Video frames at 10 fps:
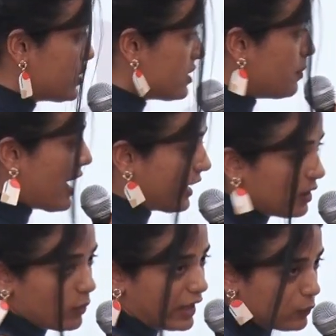which is a black
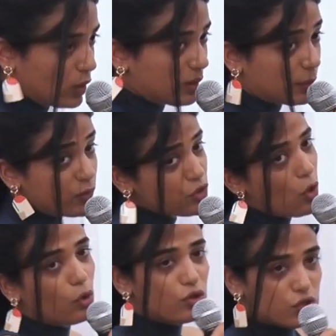and white wallpaper, which
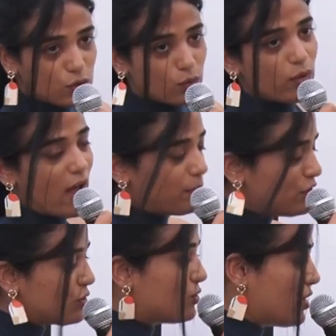also
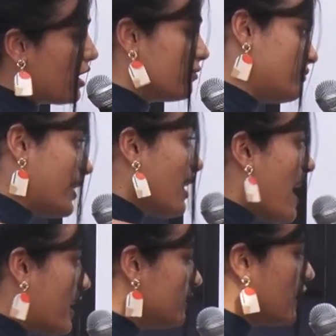happens to like
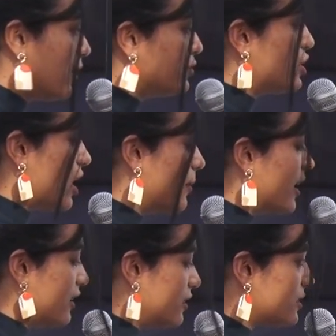add enough drama in
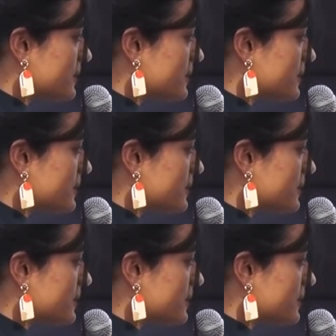it.